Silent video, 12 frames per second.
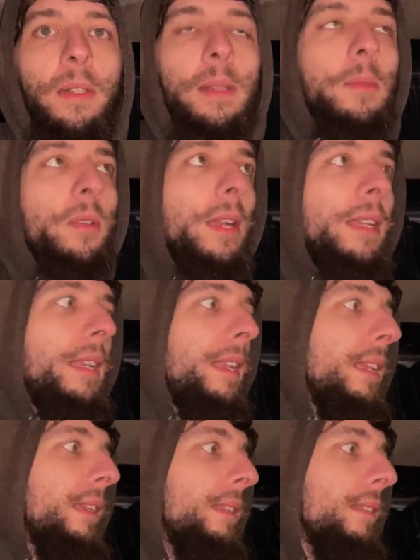any more
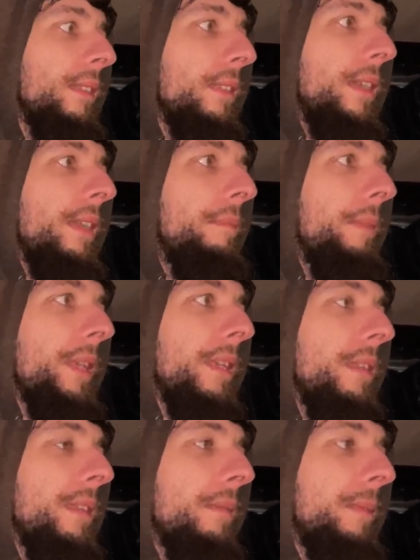editing tonight
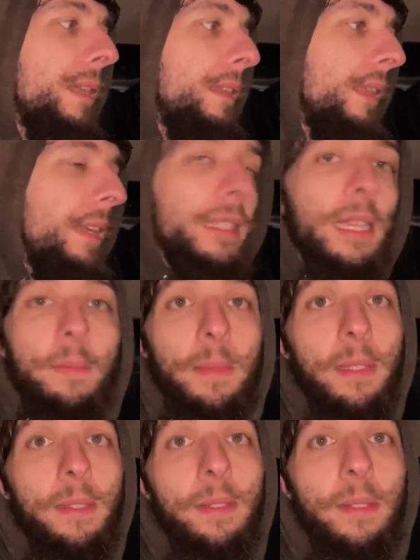because my laptop
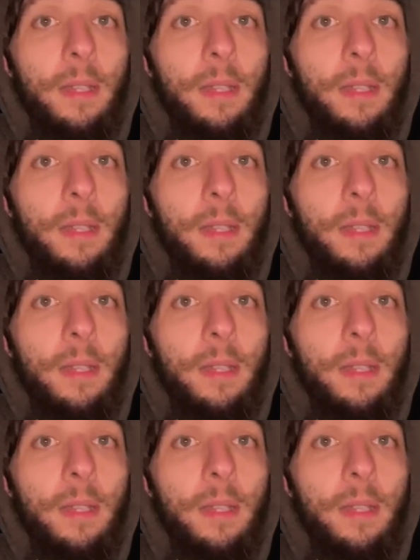is